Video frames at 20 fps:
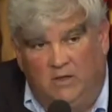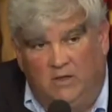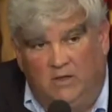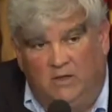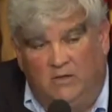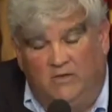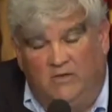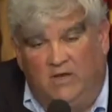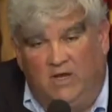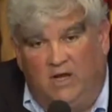
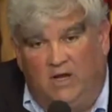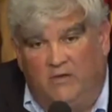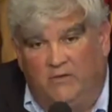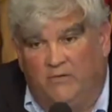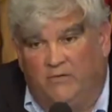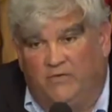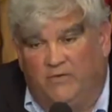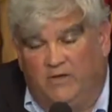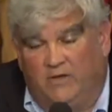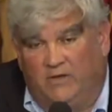The
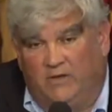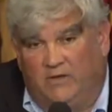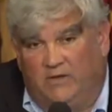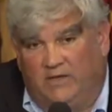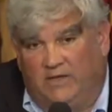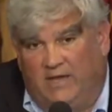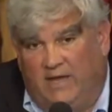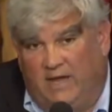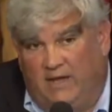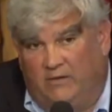other thing that the
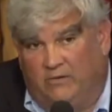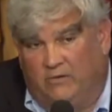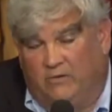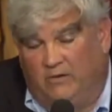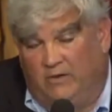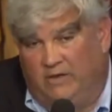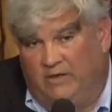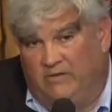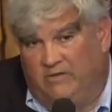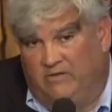council
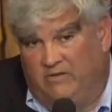has